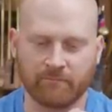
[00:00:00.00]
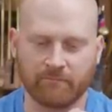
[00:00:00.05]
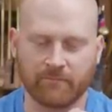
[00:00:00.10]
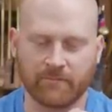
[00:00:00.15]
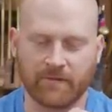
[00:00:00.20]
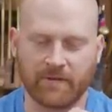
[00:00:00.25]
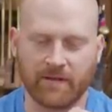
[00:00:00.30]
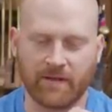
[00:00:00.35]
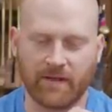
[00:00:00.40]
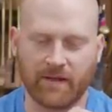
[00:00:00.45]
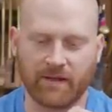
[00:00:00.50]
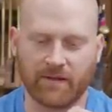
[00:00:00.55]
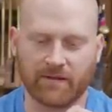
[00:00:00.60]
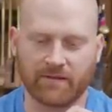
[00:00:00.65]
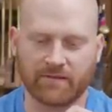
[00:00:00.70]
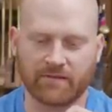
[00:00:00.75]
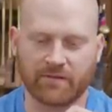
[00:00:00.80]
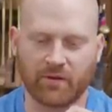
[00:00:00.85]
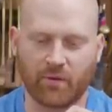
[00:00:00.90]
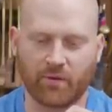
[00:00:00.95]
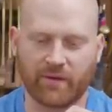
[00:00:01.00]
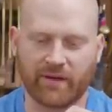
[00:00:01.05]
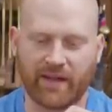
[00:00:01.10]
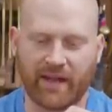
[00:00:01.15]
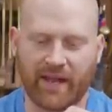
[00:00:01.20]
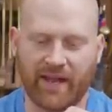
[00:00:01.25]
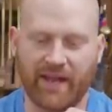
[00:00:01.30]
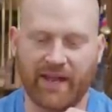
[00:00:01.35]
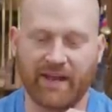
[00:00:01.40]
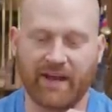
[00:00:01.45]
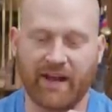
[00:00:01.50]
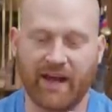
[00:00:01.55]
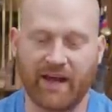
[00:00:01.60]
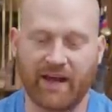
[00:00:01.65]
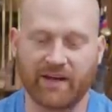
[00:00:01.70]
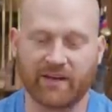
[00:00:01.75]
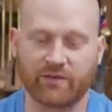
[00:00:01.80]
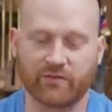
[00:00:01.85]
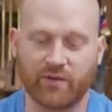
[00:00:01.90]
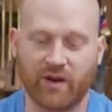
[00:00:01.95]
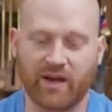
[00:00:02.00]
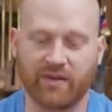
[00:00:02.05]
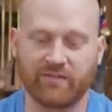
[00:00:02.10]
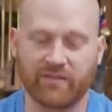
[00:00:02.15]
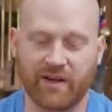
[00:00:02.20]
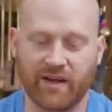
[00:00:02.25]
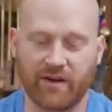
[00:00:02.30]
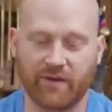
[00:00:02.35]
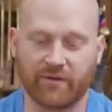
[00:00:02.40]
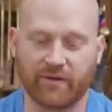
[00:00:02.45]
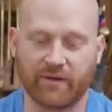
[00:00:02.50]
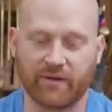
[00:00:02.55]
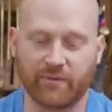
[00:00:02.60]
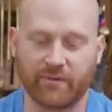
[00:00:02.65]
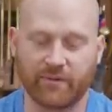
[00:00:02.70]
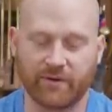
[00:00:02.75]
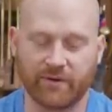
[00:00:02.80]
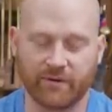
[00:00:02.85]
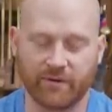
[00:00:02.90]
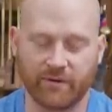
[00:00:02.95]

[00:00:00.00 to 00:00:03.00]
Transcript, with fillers: Okay, so can I drive it out and redo